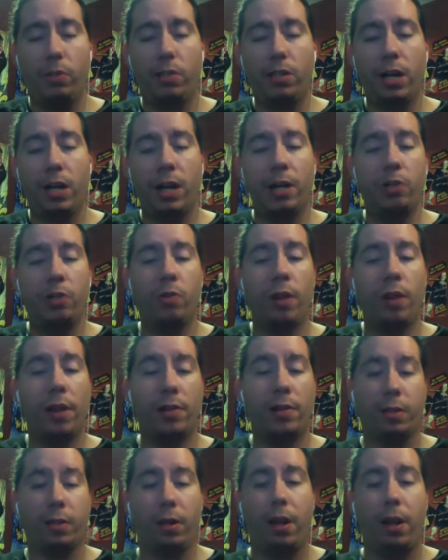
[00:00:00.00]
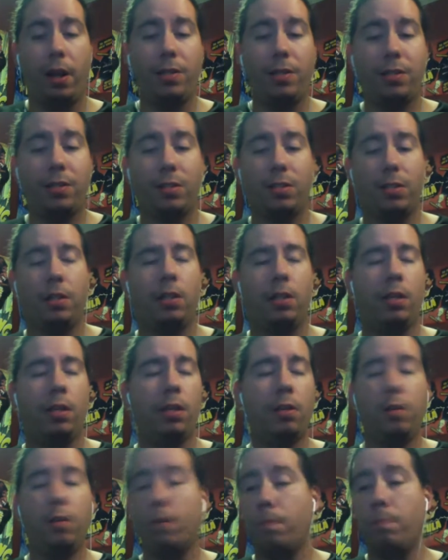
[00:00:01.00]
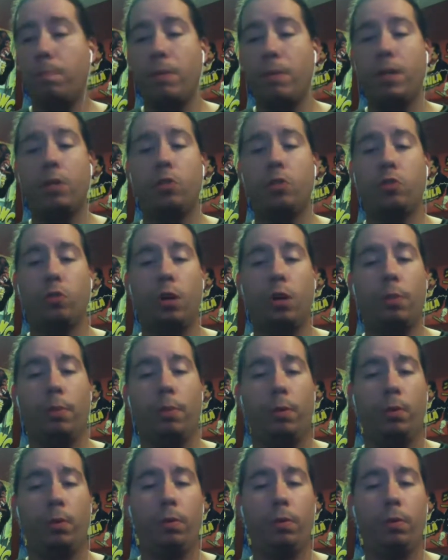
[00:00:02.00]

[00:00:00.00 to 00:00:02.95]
contracts and licensing, it could be in trouble.